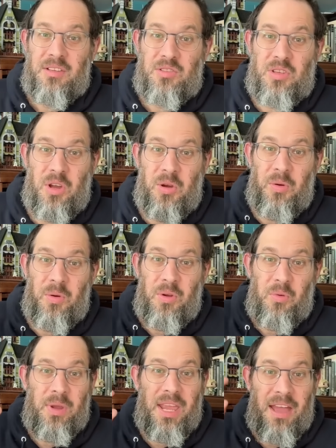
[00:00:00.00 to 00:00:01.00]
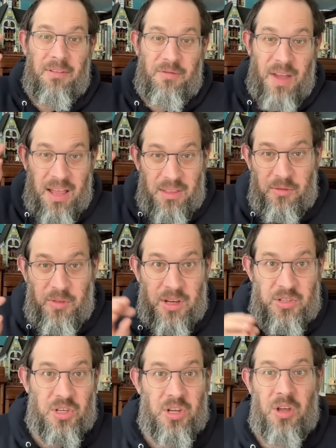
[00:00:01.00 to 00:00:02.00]
So we have valid
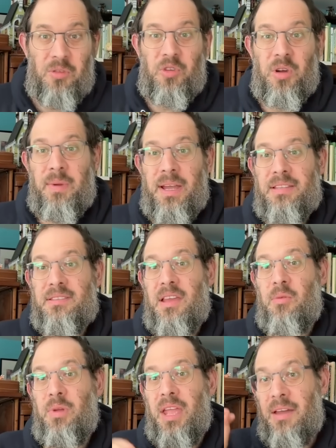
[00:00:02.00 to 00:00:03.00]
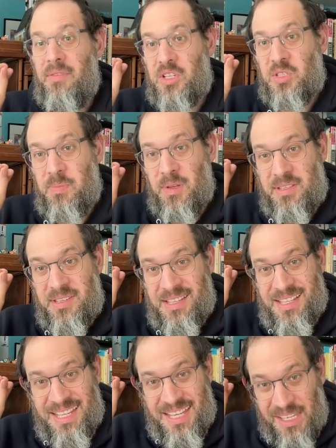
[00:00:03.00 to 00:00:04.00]
function call formats and we have
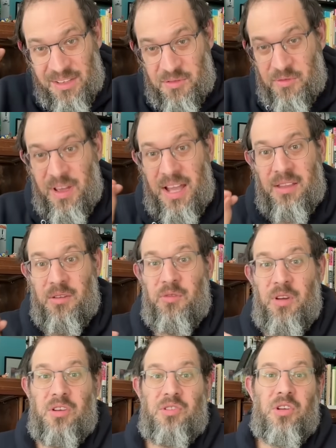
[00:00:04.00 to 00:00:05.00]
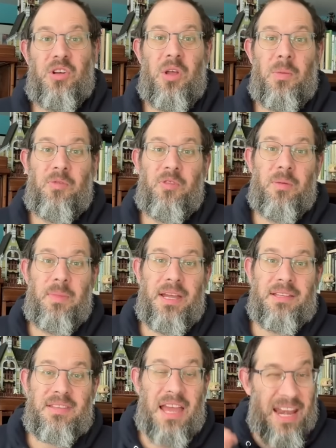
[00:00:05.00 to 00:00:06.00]
explicitly invalid function call
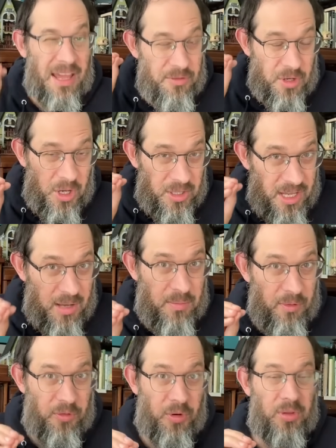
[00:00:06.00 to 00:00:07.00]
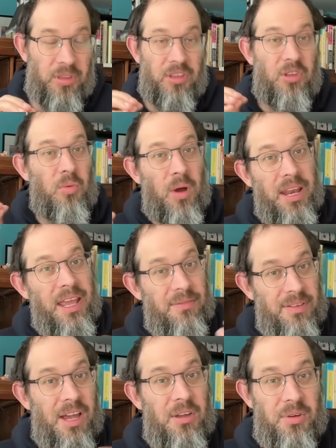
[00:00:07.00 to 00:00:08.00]
formats. And I've called out before that you want to have
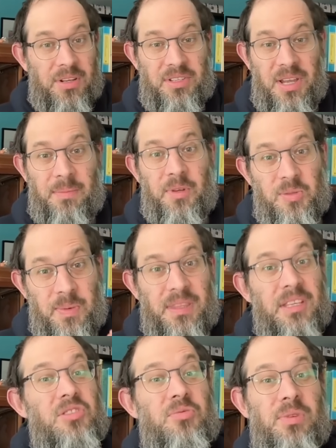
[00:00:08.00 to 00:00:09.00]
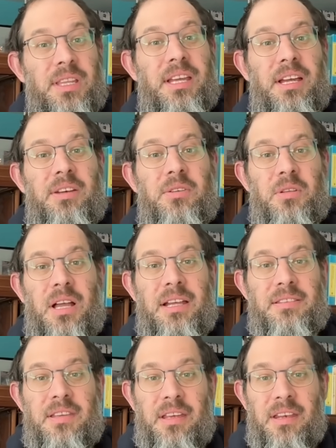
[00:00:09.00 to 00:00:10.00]
counterexamples, but this really
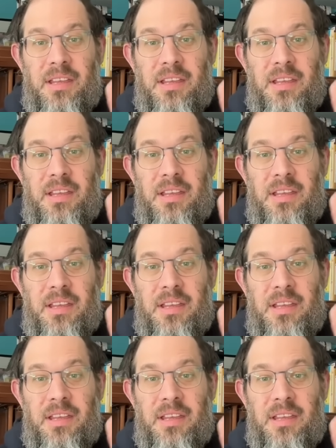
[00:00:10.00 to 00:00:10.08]
underlines it.